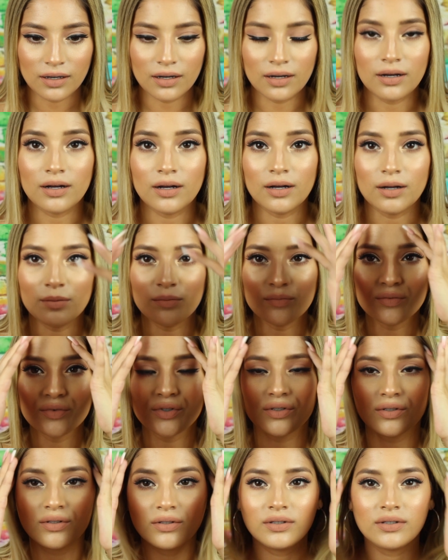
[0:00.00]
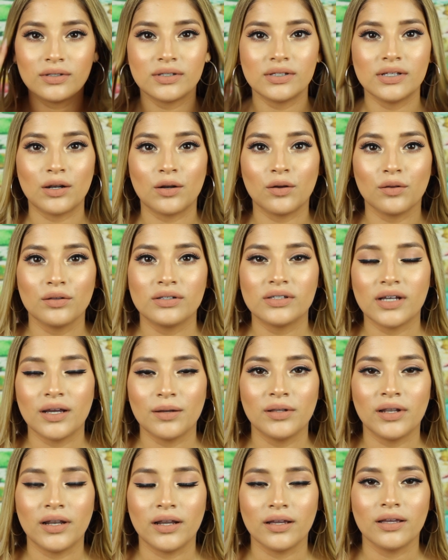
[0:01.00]
It's not all the
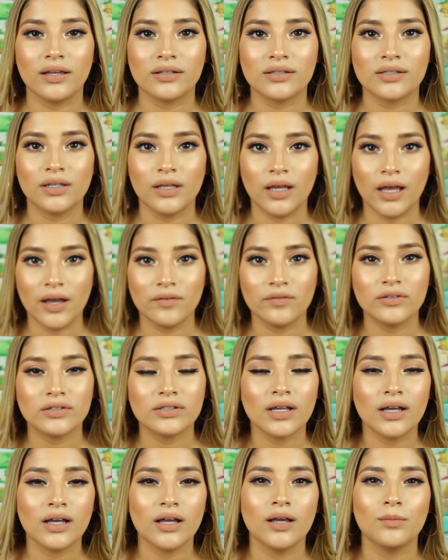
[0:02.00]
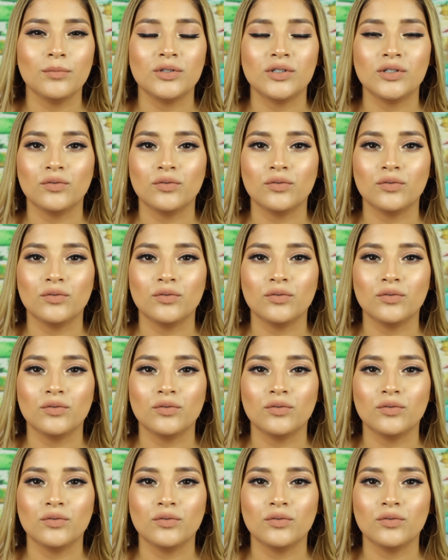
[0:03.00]
time that I get to have time